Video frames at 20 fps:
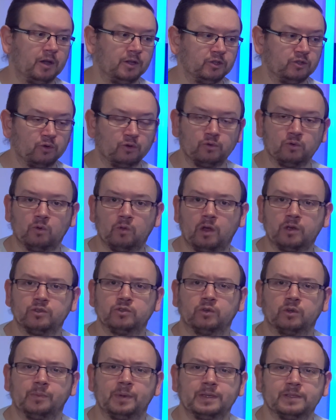enjoy all those
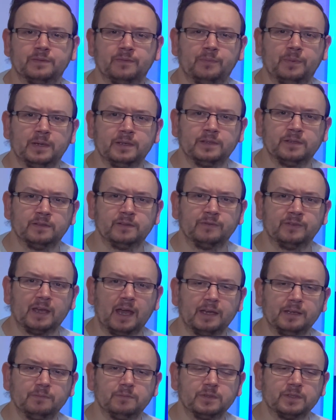sort of bits and pieces of
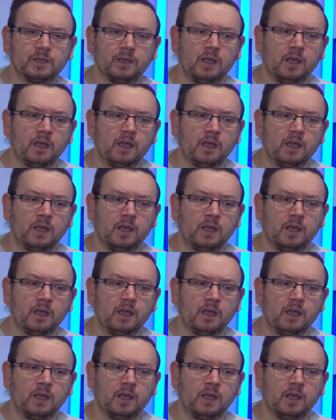games.